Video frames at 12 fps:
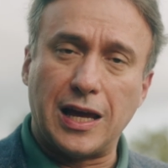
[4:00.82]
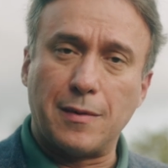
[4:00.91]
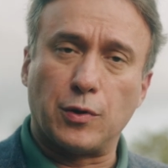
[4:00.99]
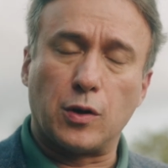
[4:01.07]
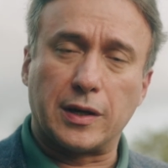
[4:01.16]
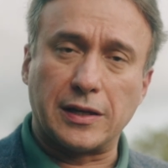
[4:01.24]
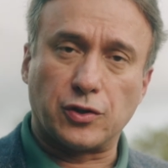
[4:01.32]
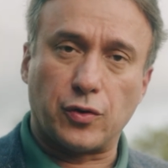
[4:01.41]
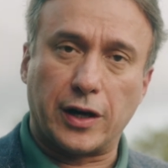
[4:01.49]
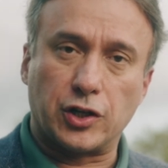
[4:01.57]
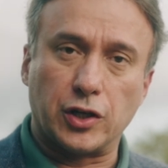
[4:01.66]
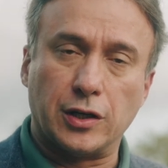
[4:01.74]
the apical
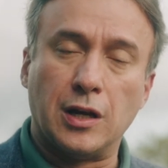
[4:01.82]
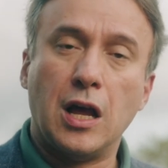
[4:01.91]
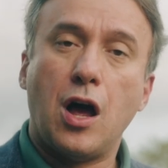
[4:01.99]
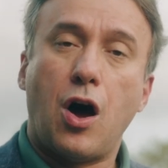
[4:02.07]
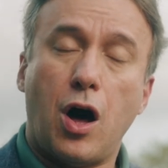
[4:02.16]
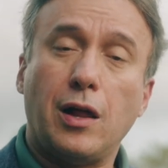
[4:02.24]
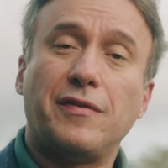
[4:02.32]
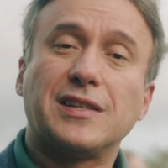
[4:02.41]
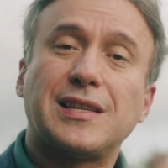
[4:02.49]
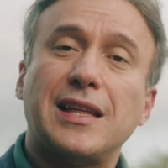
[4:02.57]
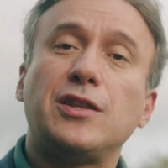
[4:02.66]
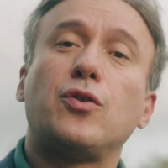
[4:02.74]
constriction, all of a
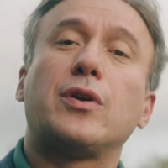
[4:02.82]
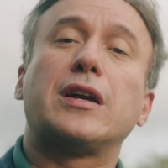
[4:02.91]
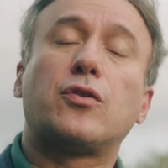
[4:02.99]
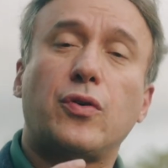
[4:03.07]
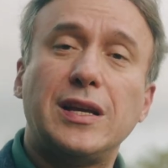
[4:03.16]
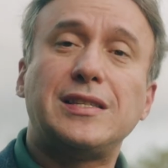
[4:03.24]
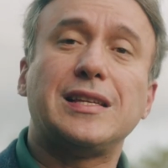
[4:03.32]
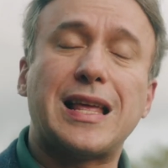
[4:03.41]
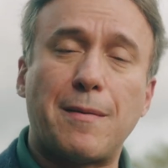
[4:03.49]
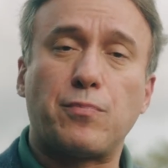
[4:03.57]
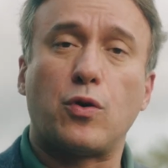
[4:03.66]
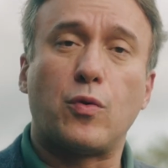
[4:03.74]
sudden you're increasing
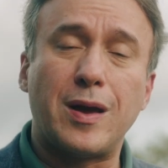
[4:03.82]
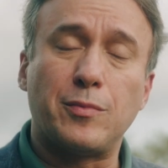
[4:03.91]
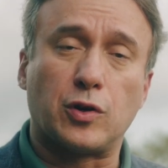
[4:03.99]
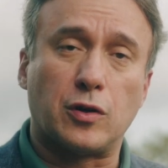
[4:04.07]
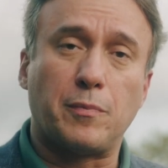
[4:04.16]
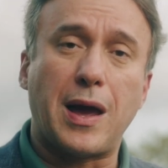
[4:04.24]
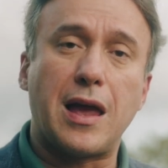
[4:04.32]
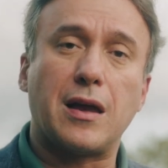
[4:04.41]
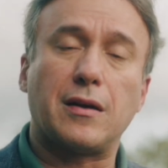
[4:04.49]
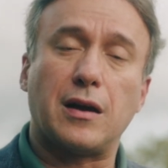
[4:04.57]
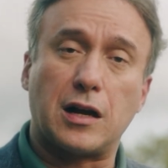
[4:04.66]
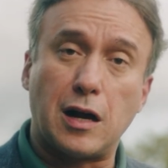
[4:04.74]
that perimeter by
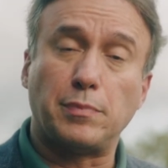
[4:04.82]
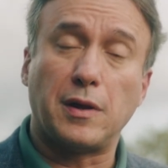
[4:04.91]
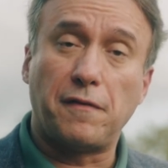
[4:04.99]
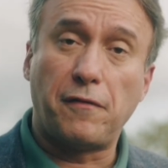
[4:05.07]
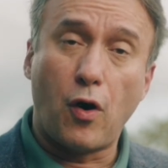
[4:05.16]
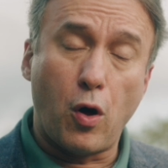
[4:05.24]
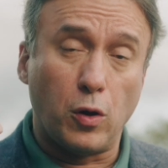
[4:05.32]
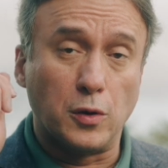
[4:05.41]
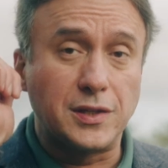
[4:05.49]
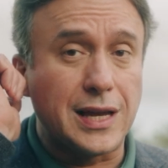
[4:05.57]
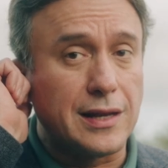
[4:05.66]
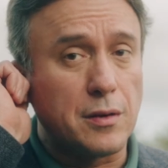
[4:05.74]
a couple of
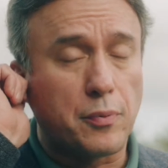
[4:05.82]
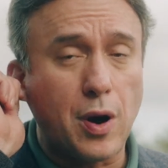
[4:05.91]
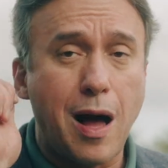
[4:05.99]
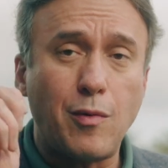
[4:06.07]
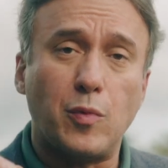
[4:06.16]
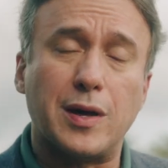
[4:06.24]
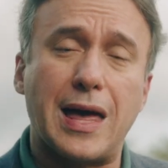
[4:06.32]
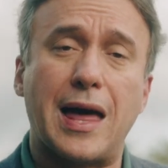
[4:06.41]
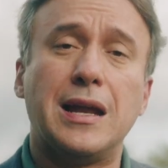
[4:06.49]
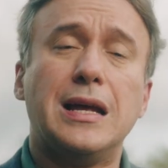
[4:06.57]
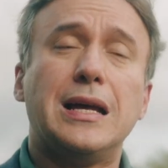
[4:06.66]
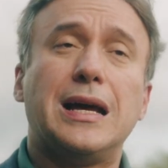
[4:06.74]
folds. And the problem with
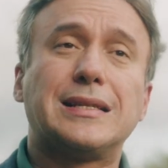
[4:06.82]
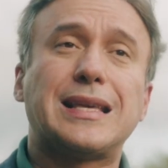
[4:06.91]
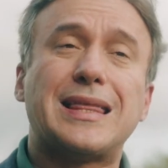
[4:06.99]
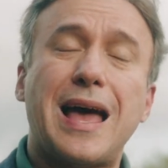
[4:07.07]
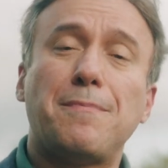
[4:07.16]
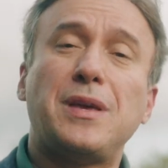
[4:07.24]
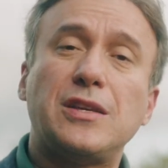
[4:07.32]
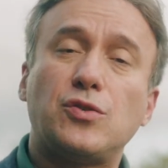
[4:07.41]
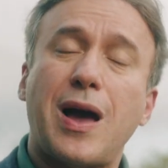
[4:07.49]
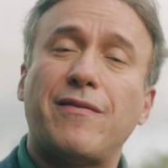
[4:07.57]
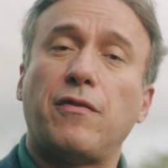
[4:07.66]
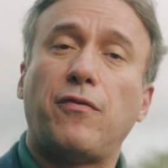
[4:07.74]
that is that that means
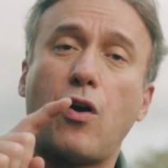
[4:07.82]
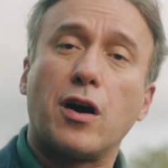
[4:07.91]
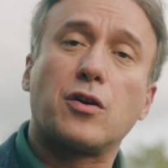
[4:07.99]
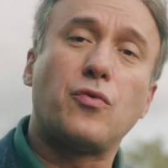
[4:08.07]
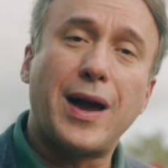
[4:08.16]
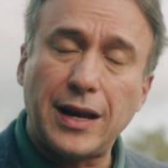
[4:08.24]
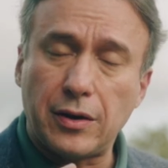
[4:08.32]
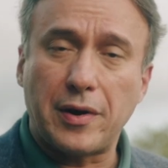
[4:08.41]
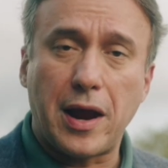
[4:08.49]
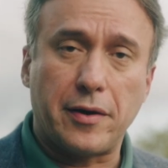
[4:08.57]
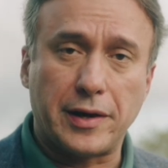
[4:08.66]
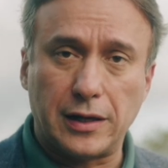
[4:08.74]
you have a far greater
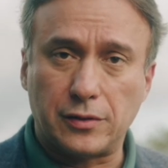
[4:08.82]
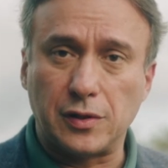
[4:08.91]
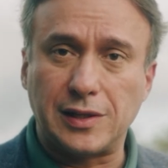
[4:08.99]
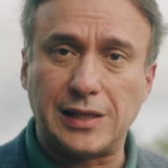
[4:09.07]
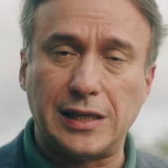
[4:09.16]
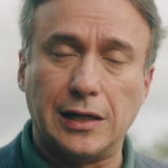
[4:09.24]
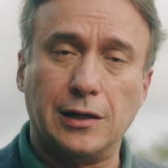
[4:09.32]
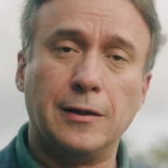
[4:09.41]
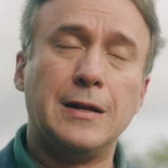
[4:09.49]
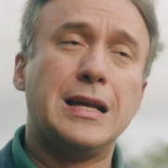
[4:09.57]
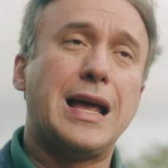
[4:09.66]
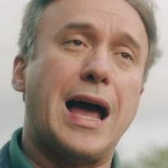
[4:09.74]
area to seal
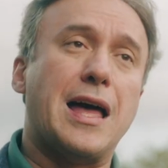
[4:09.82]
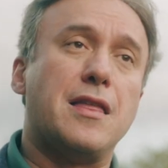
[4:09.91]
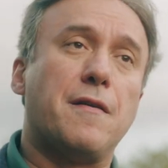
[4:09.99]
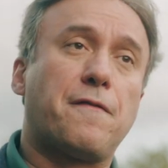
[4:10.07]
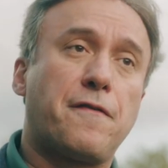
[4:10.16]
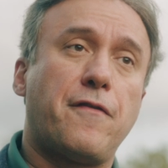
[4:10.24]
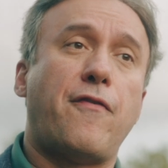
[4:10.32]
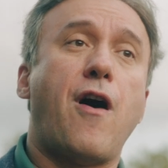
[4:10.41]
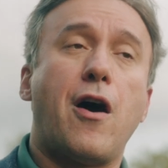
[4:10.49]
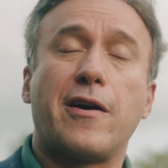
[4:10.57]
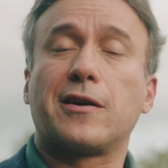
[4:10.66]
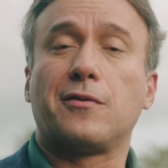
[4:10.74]
and a
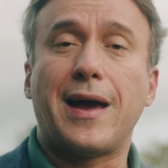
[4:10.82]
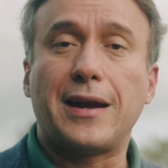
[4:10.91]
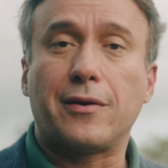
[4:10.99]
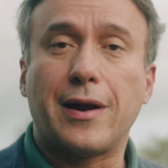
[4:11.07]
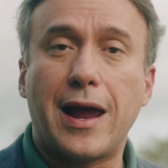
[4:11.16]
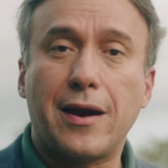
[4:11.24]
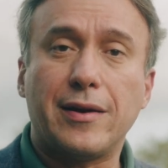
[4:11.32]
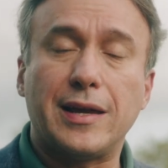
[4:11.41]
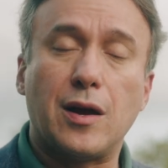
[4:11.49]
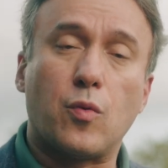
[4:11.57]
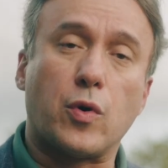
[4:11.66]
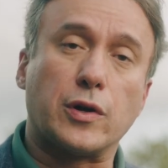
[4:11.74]
far greater
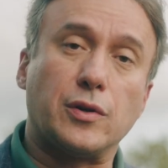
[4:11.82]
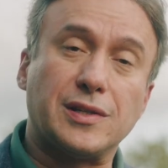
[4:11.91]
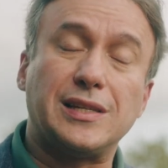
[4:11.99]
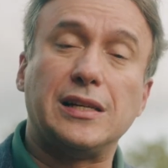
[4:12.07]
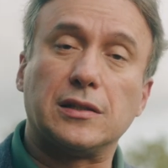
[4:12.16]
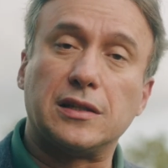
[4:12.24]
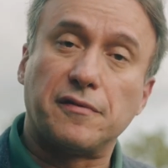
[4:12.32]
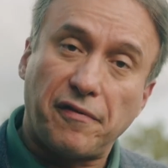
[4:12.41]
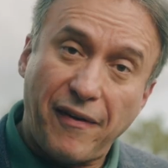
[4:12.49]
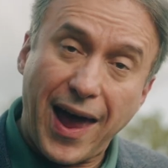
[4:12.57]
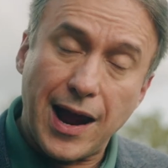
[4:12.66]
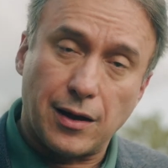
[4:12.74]
area where your seal could
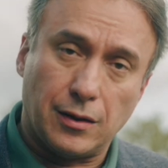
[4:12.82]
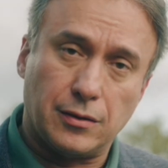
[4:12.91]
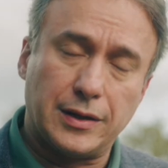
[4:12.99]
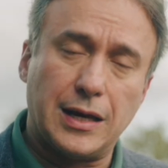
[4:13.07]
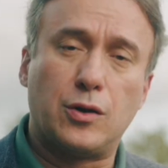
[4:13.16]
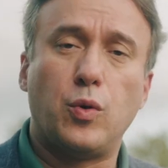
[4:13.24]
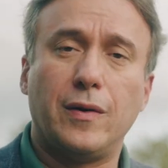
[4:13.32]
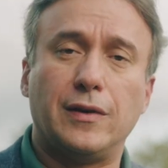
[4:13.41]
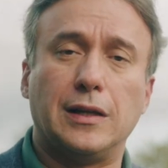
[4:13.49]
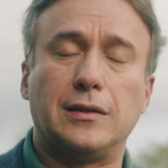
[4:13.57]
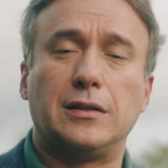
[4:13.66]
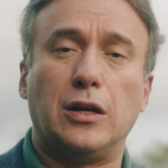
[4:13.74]
fail
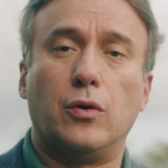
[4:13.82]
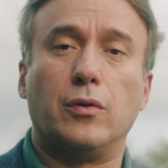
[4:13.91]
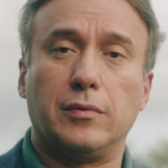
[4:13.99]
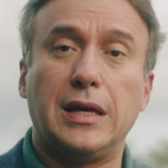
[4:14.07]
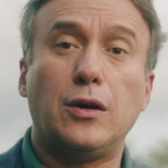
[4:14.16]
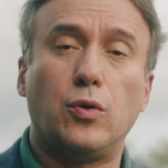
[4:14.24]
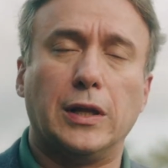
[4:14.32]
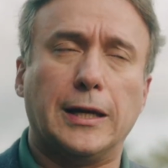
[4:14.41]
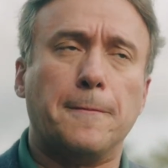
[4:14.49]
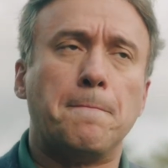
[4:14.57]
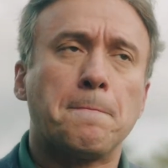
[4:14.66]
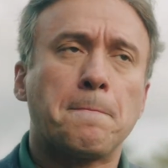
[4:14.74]
equivalent, you know, equally.